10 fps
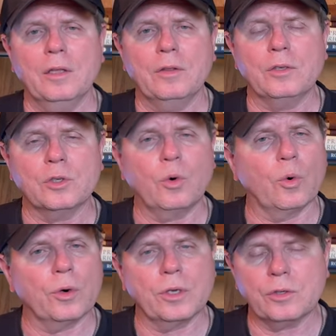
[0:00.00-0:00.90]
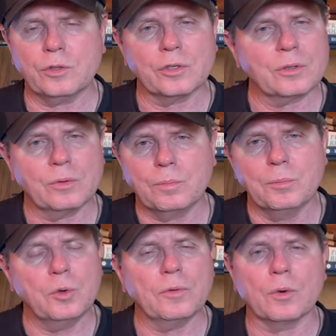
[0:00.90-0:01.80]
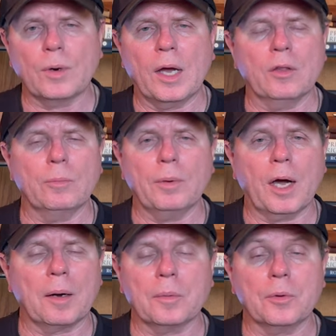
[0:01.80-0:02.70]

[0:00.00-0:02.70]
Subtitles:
these corys just moving around the bottom.